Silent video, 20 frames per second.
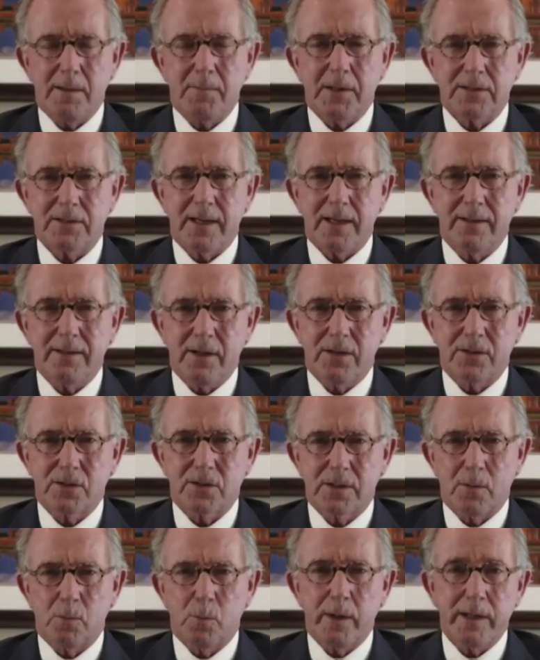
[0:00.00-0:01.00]
let me say
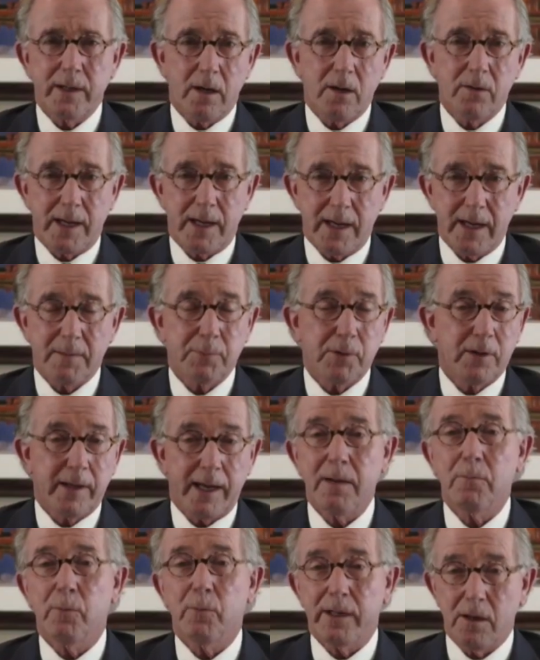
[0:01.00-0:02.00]
this: uh, we own Apple
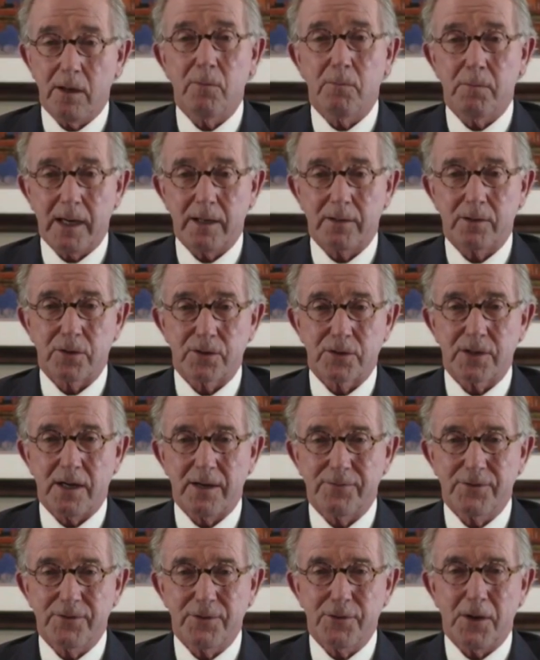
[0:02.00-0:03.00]
and we own
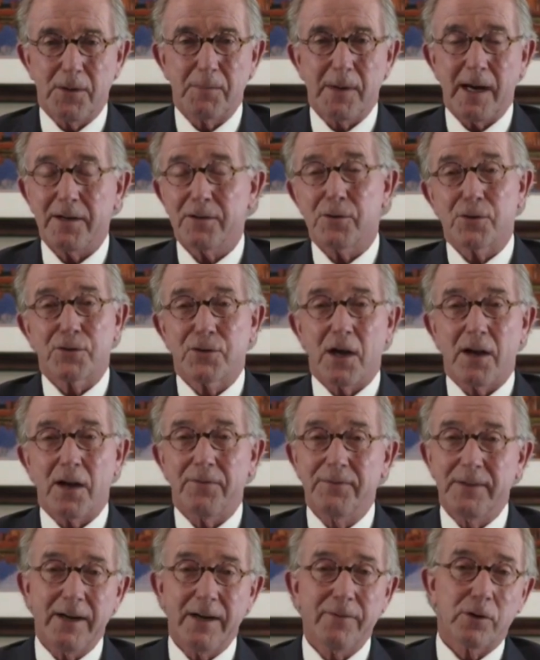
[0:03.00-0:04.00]
Microsoft too. Now,
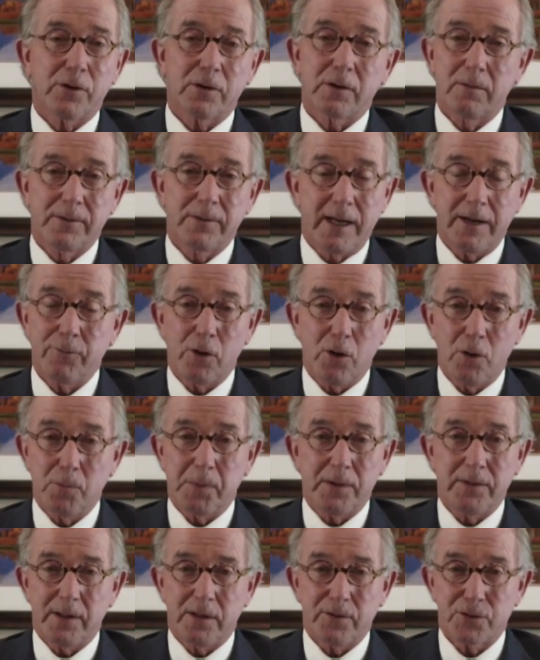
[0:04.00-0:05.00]
Microsoft never never
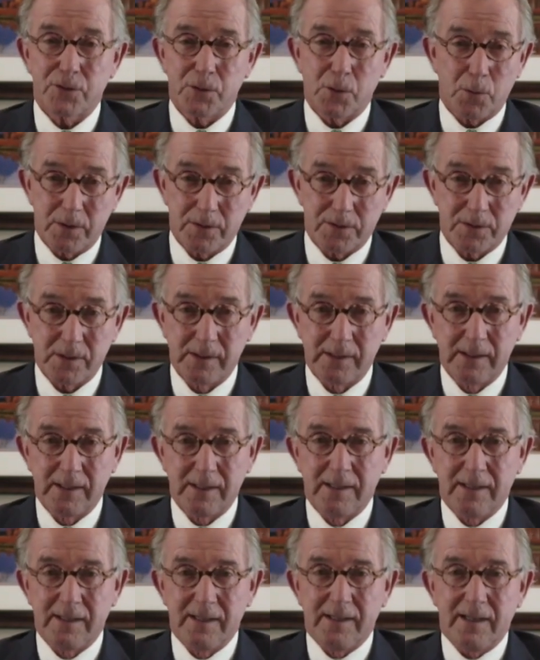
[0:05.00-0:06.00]
opened their stores.
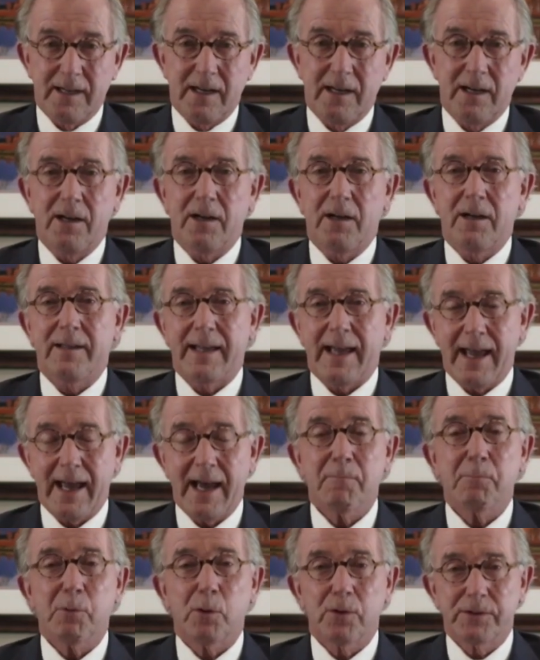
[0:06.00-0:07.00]
Uh,
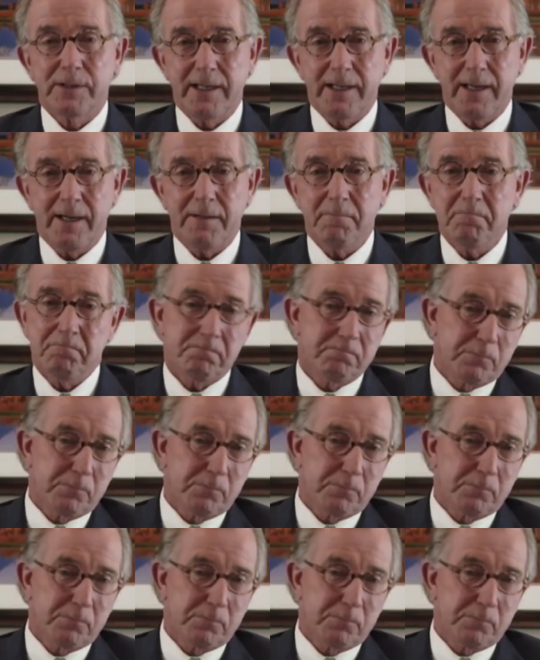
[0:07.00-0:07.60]
Apple did.